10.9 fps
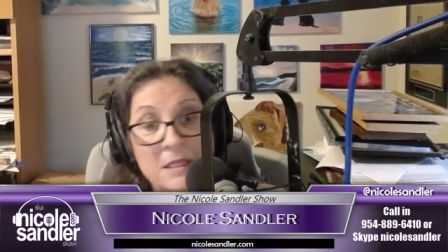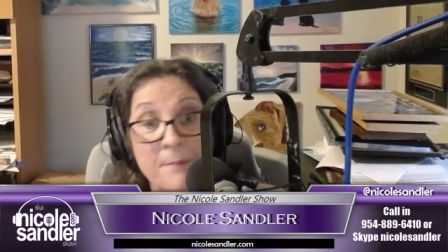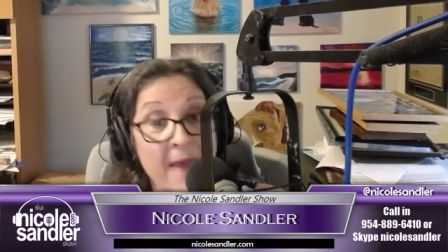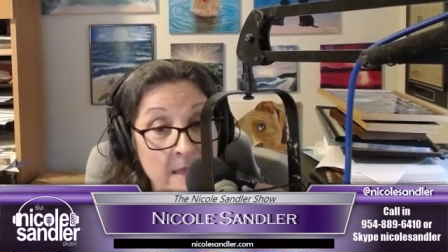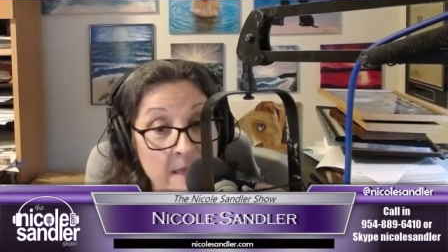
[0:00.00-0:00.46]

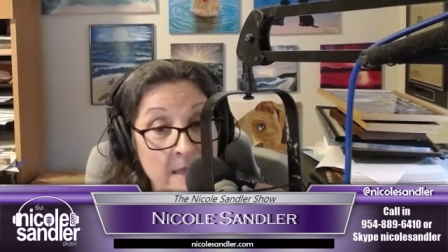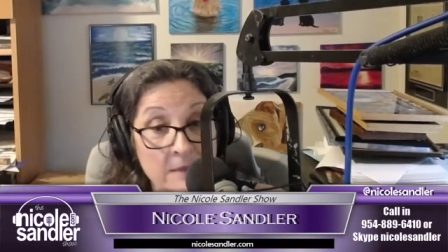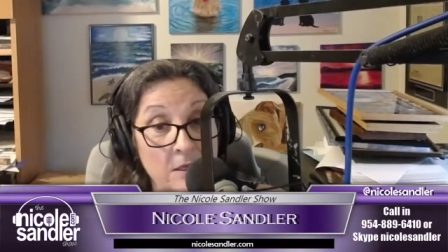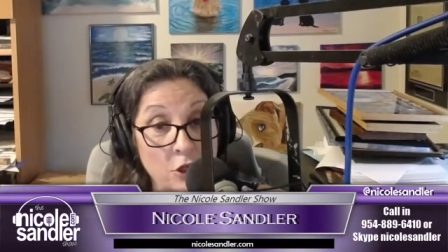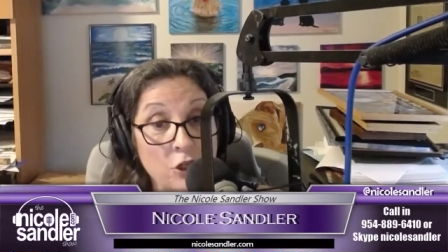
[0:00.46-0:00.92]

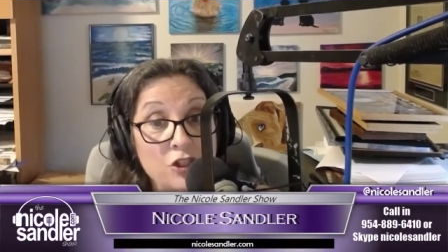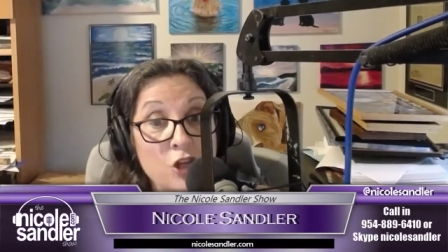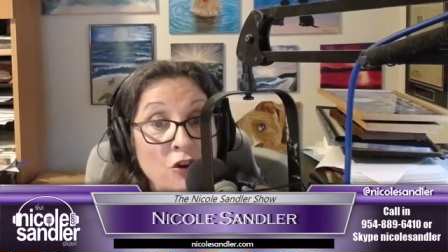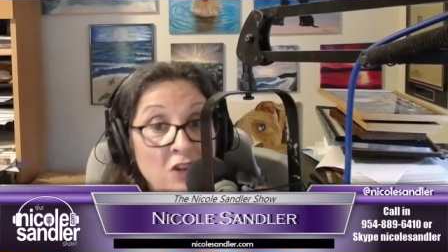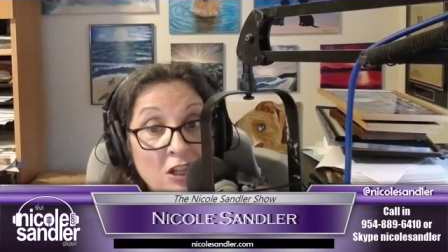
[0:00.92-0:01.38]
Demanded
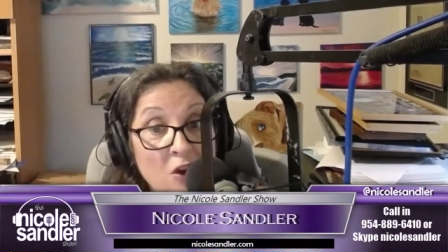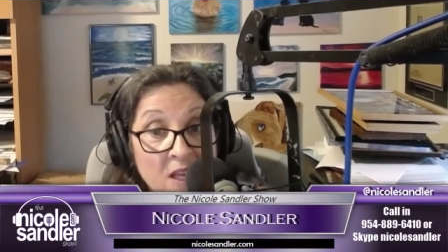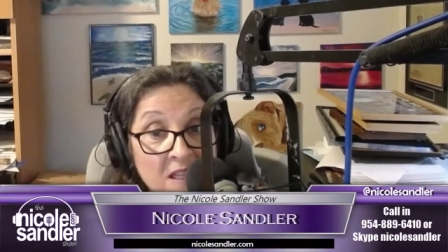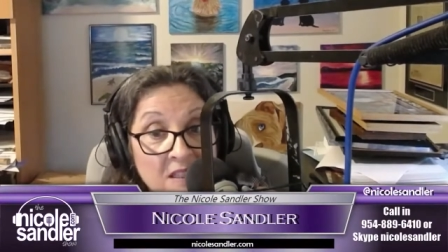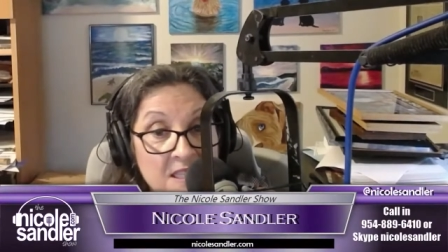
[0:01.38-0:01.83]
total
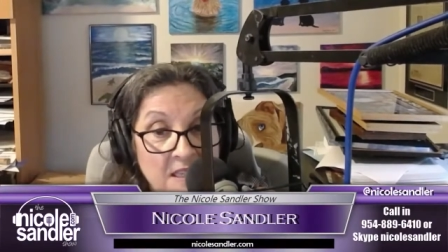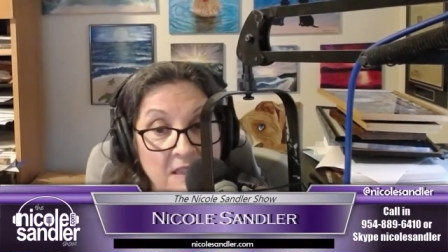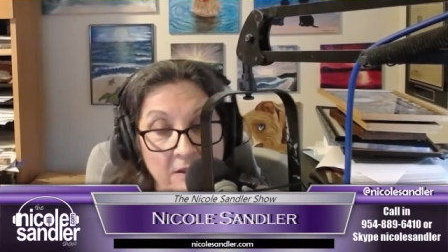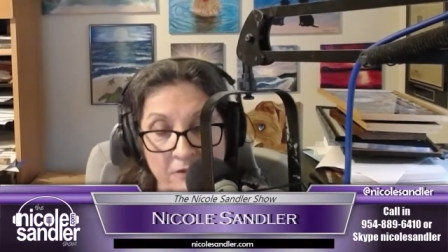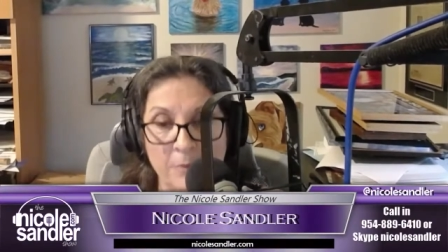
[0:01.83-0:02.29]

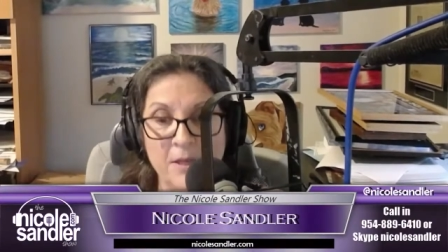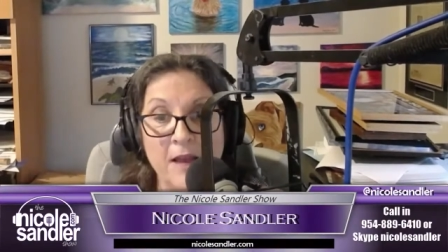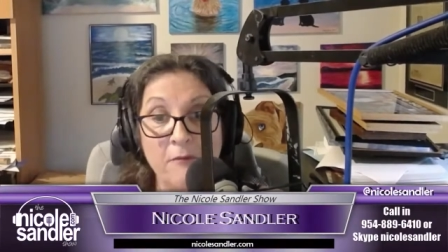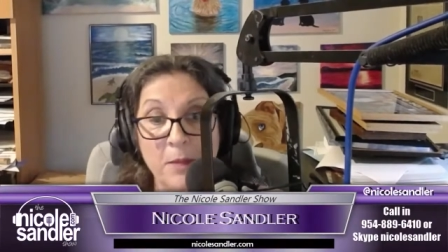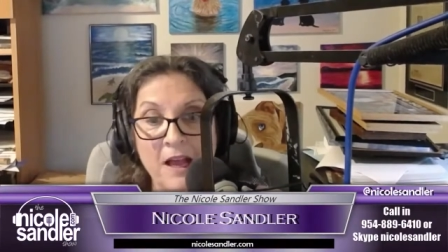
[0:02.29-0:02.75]
loyalty from
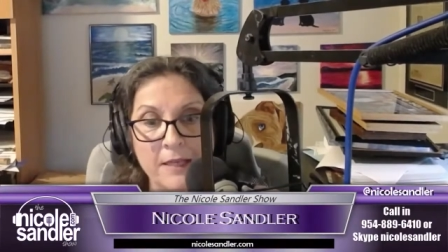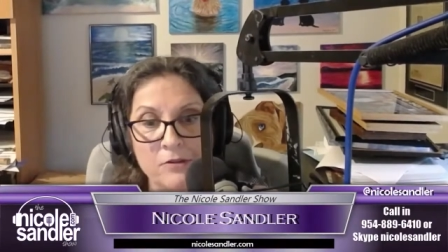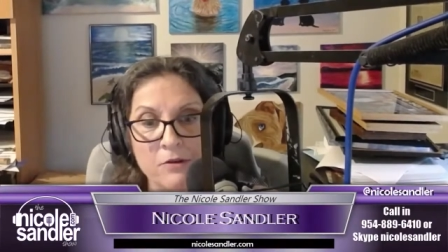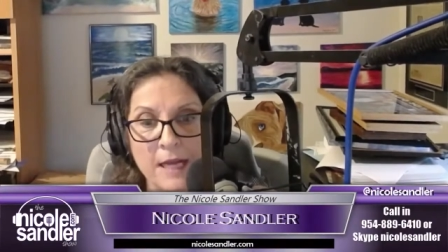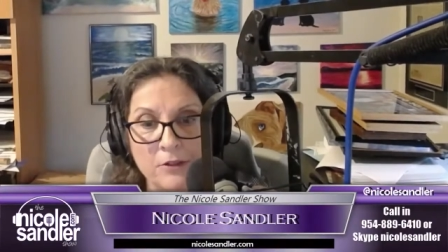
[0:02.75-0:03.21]
the
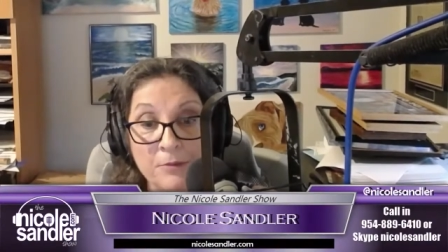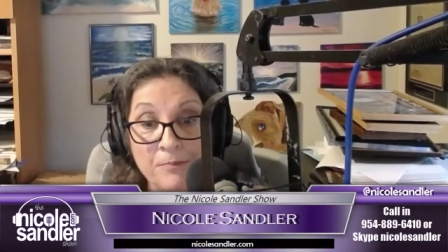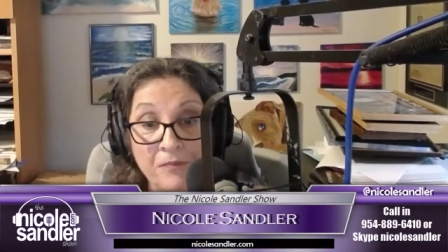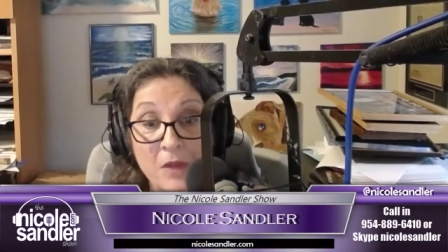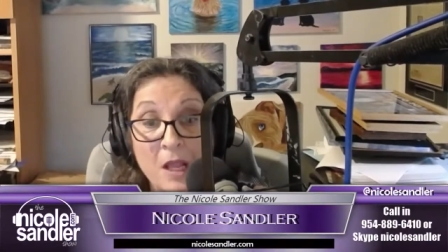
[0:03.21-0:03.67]
FBI
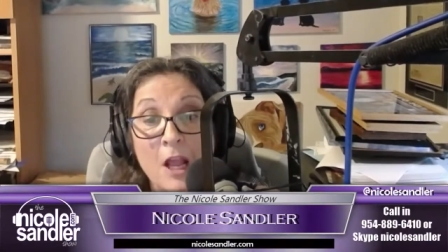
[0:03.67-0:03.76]
director,